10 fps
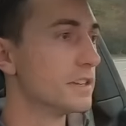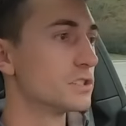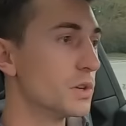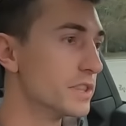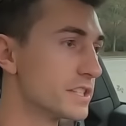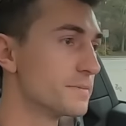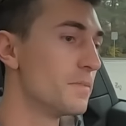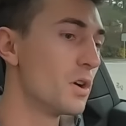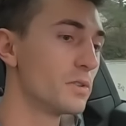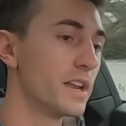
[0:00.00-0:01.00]
So in this
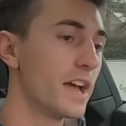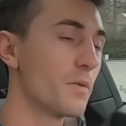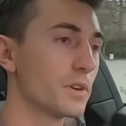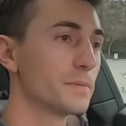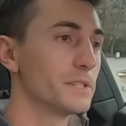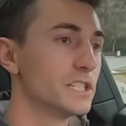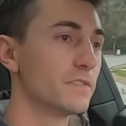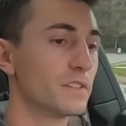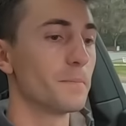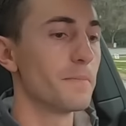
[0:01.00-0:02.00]
mode now, we're gonna be
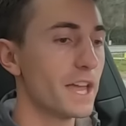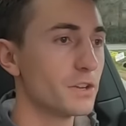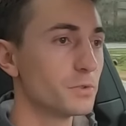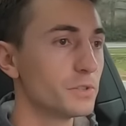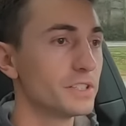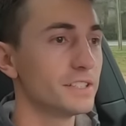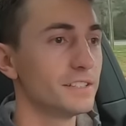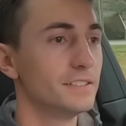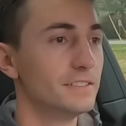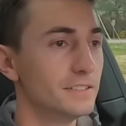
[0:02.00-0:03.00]
shifting manually.
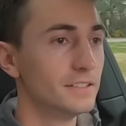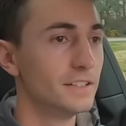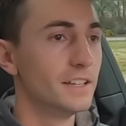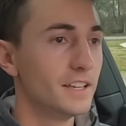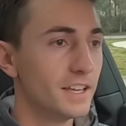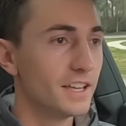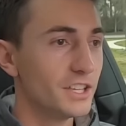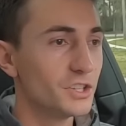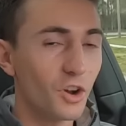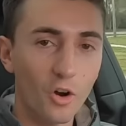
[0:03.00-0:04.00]

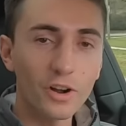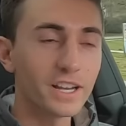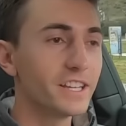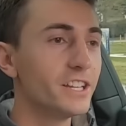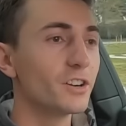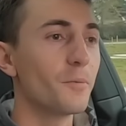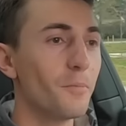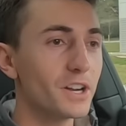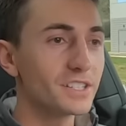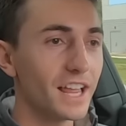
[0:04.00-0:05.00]
You can already hear a
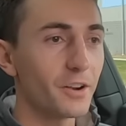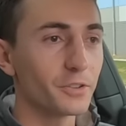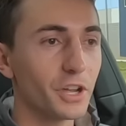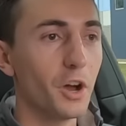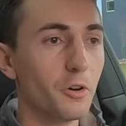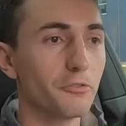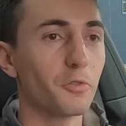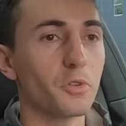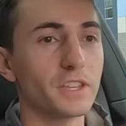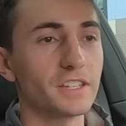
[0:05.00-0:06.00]
much louder tone
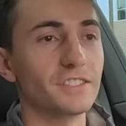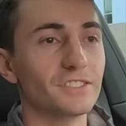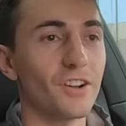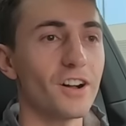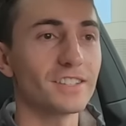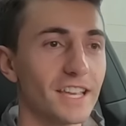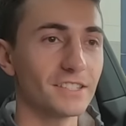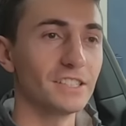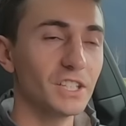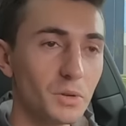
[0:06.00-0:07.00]
for the exhaust, it
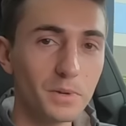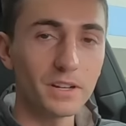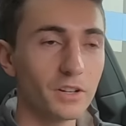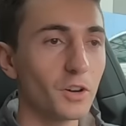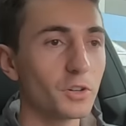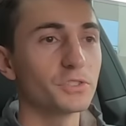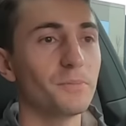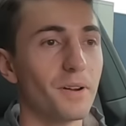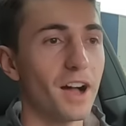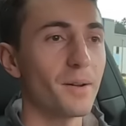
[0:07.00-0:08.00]
has a little bit of gurgles
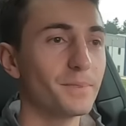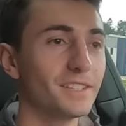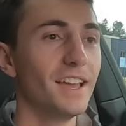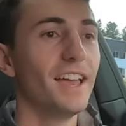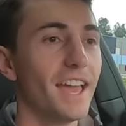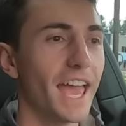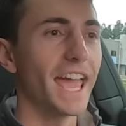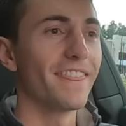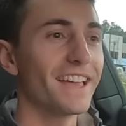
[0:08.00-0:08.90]
and pops, and